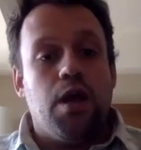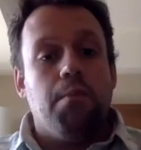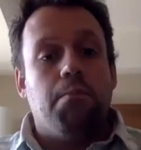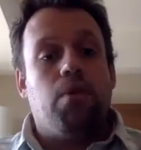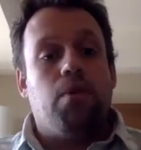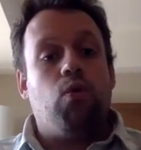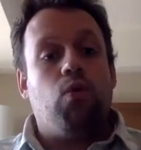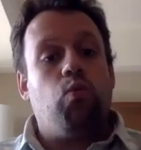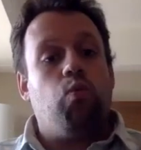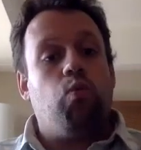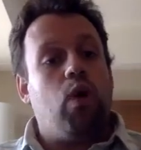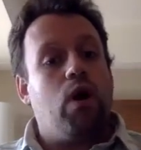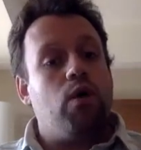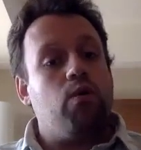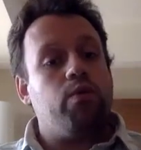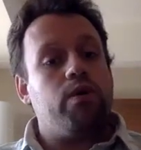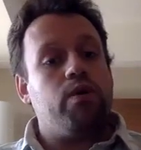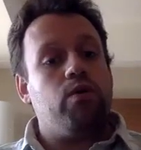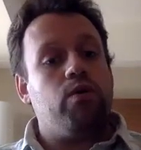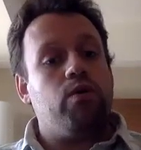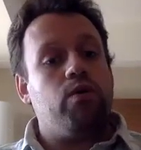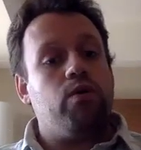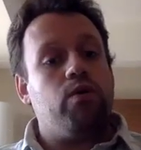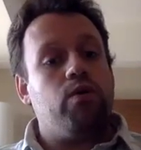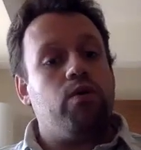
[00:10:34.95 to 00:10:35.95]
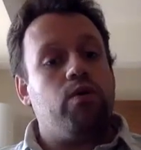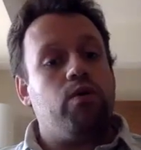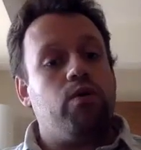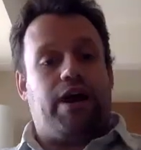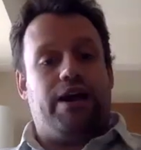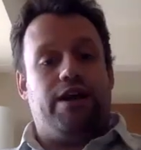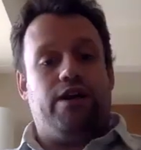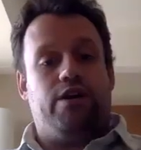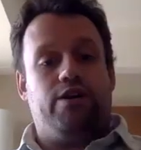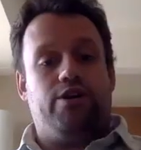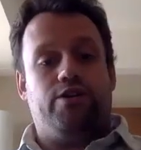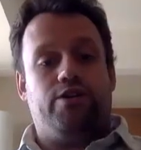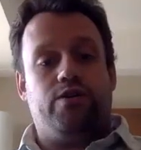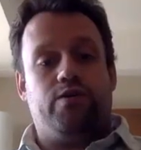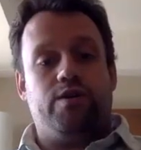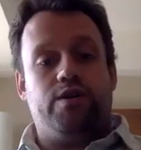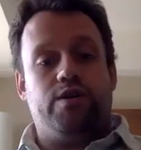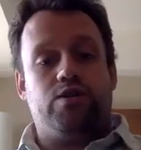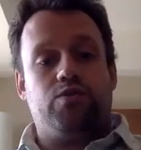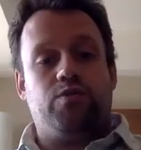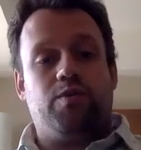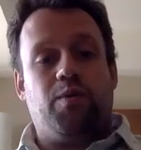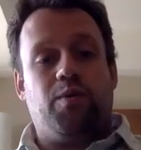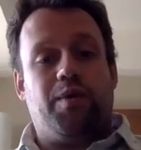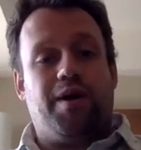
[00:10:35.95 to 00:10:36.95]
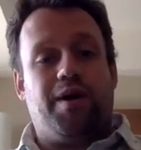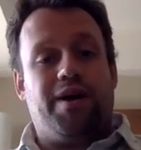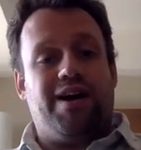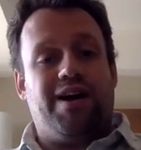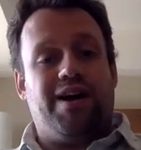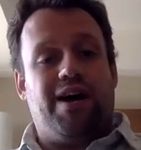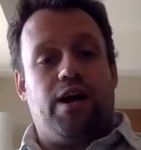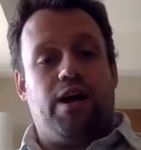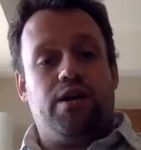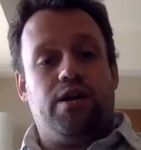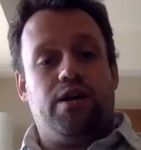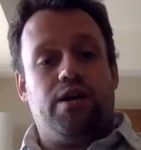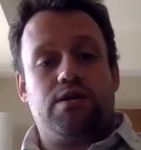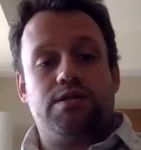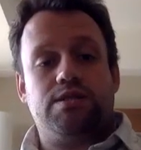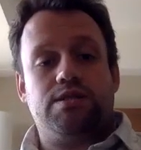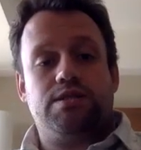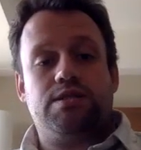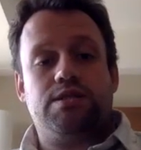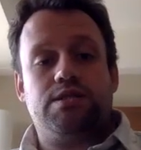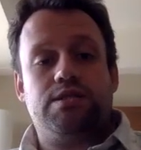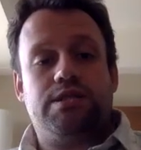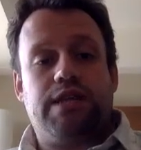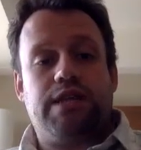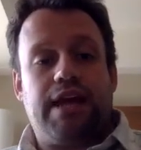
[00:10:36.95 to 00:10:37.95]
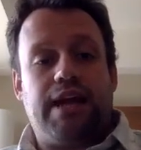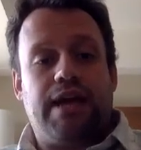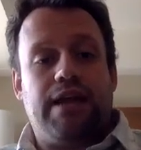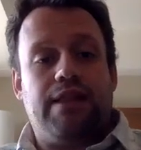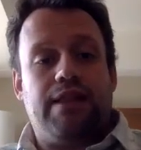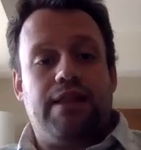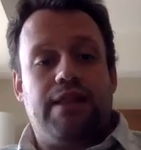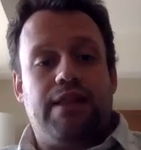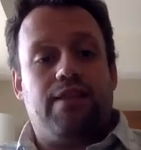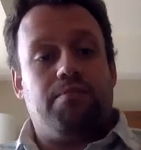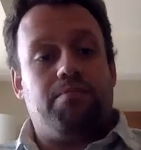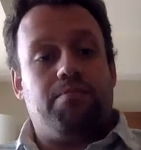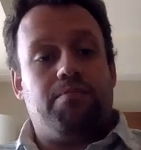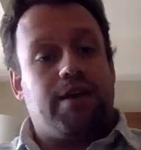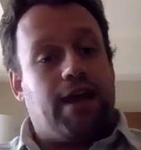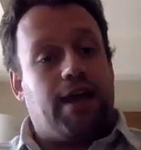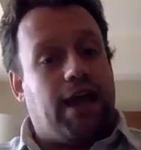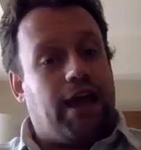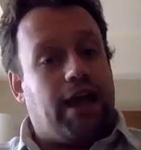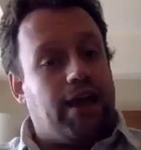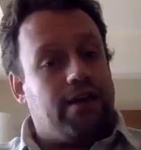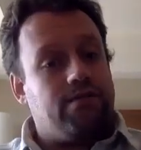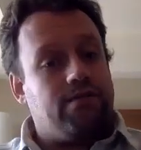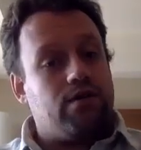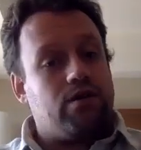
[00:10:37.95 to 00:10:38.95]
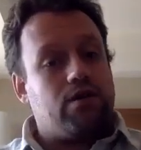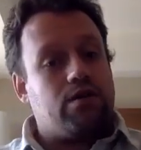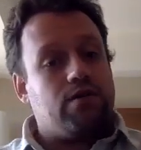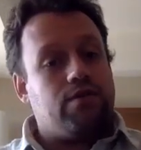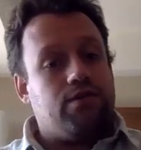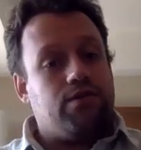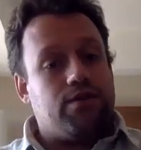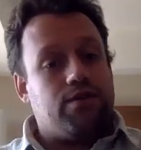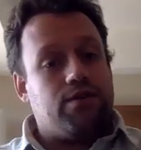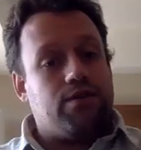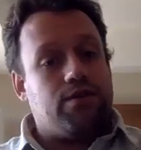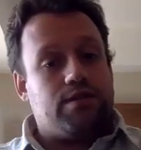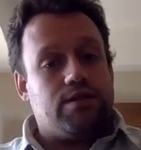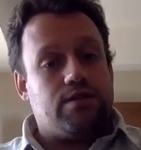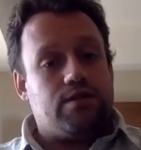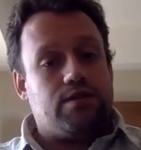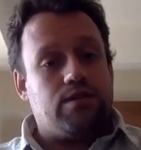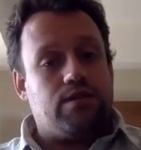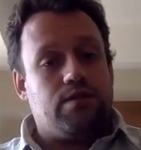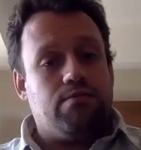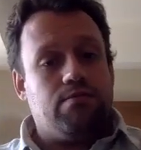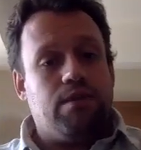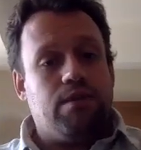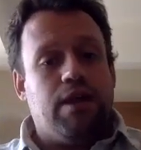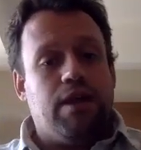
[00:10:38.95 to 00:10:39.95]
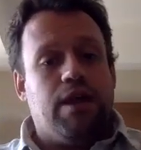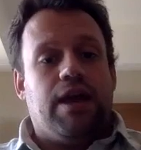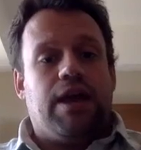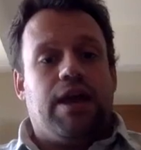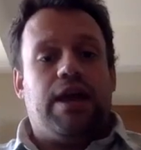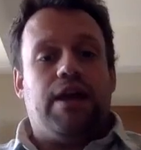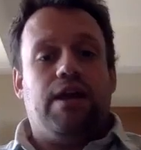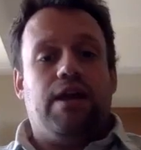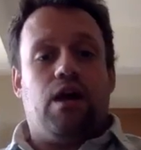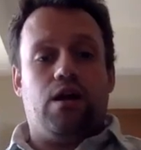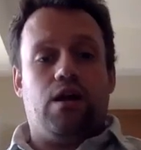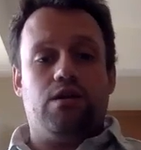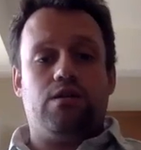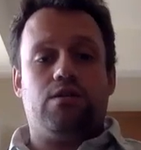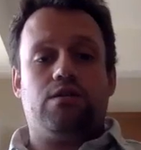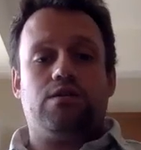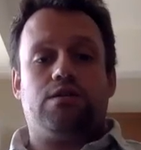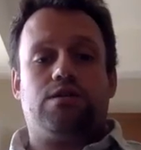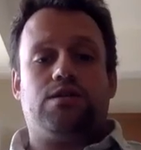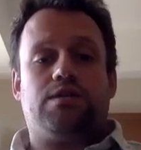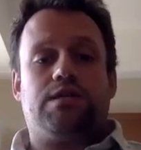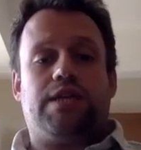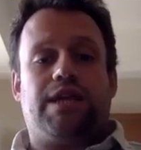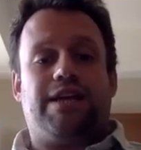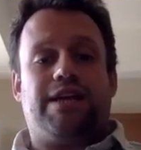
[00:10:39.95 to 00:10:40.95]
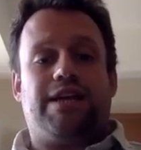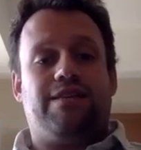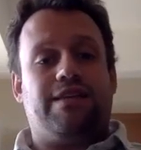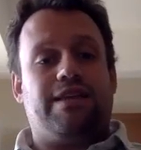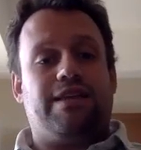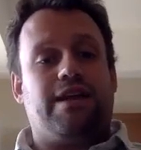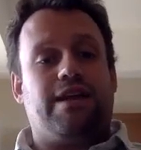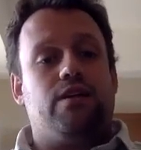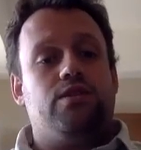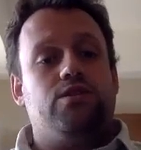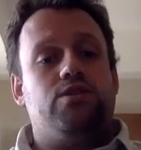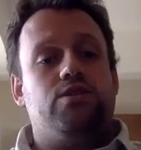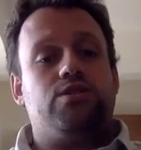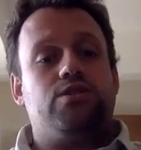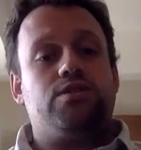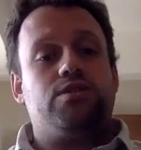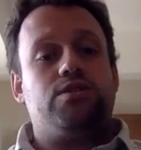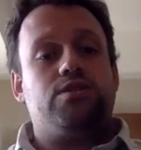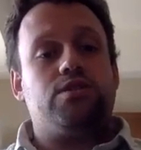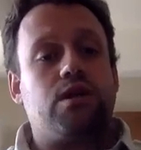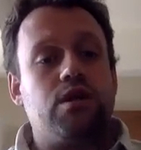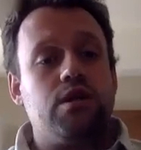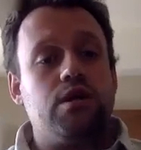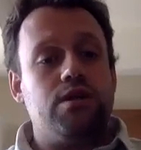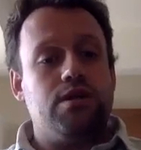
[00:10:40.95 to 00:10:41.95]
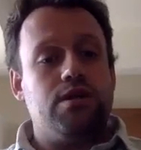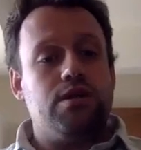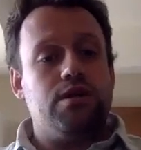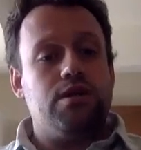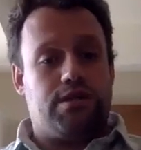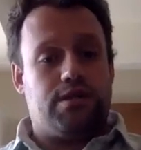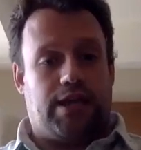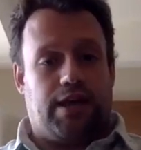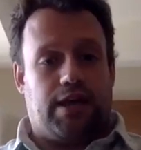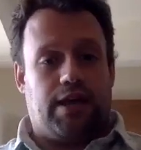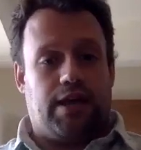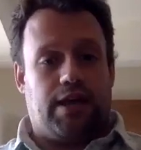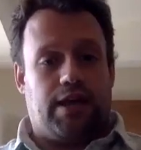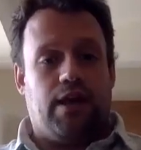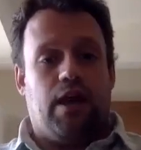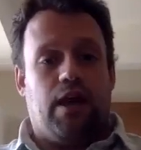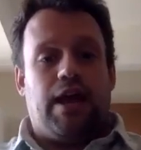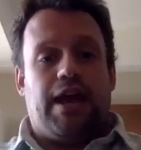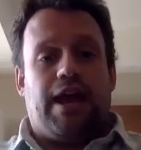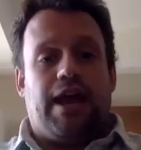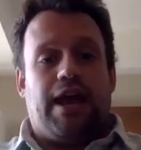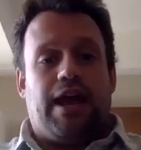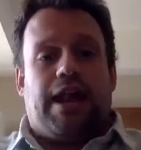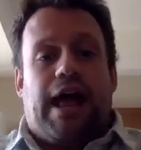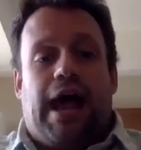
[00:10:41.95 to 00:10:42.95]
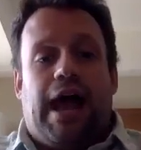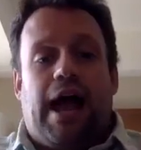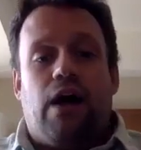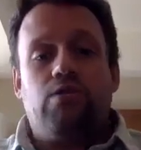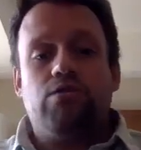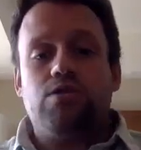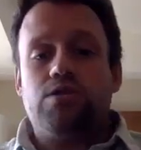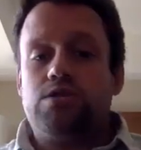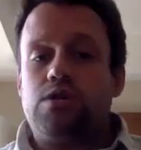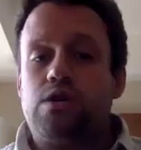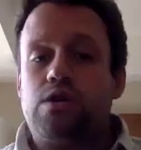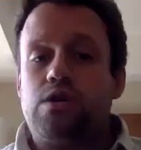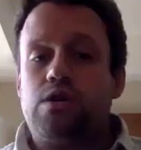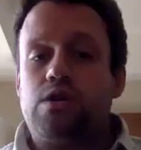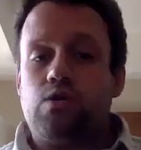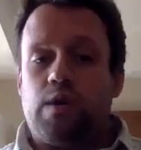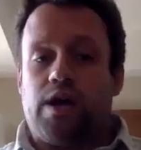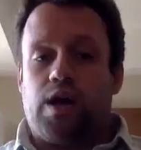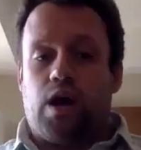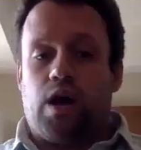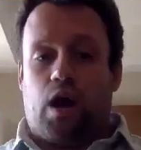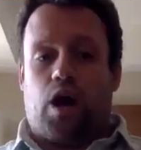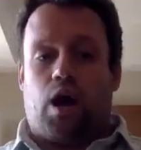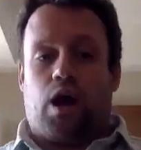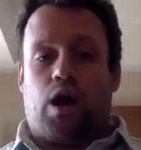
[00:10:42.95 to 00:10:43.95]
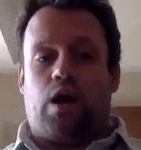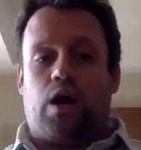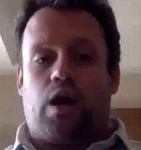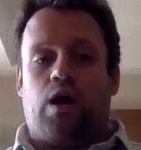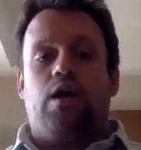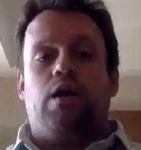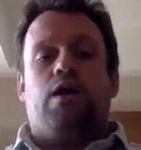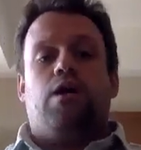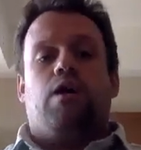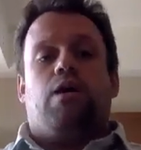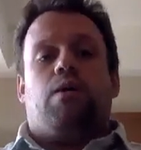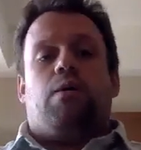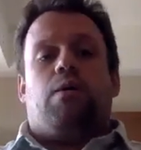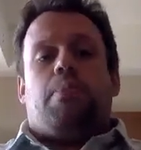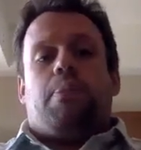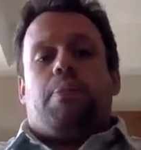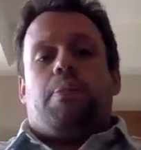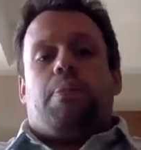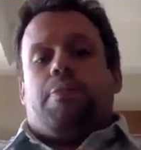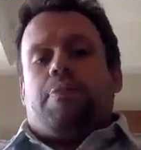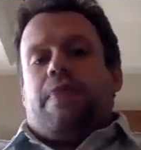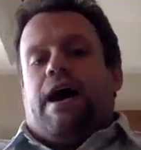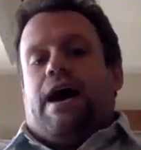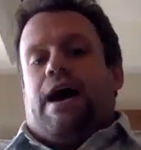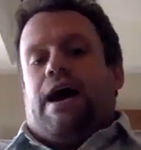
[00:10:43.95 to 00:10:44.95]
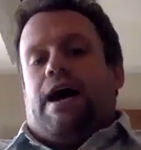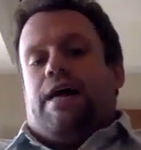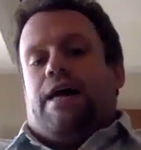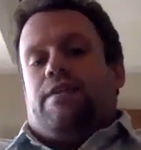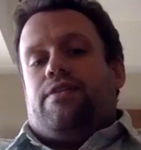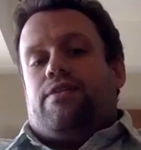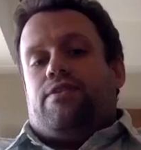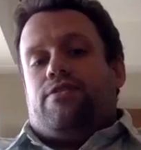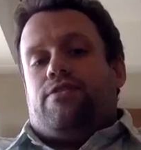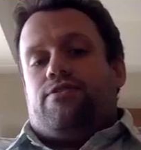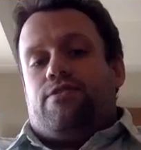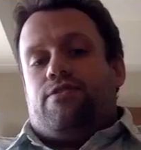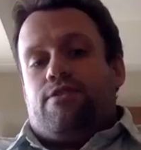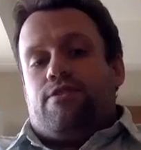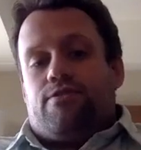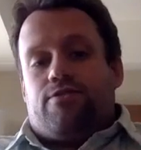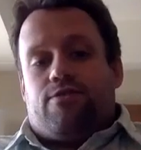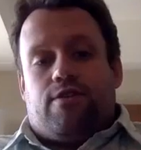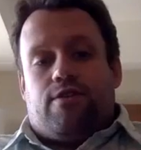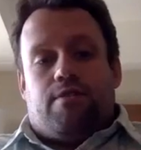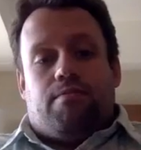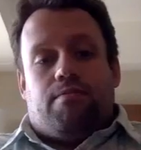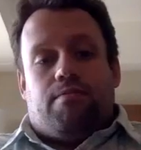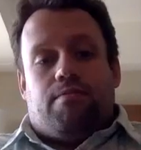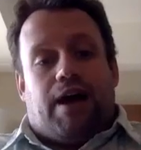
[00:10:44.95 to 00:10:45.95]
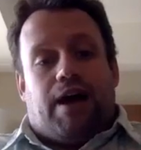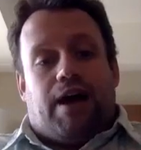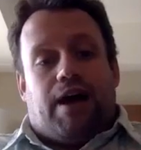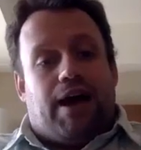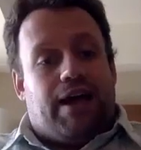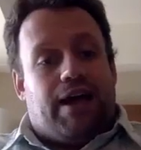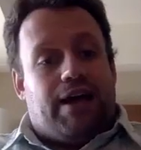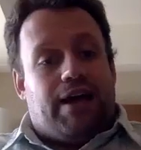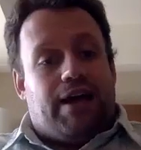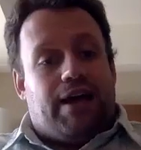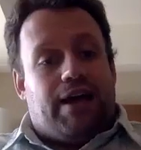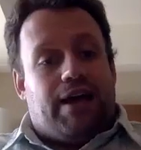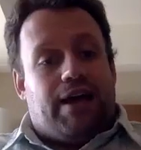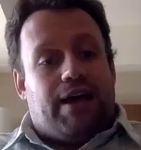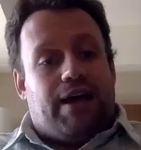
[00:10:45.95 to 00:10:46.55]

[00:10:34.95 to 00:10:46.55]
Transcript: But what we want to try to do is we want to understand the behavior of the system and understand the uncertainty and how certain we are that the system, i.e.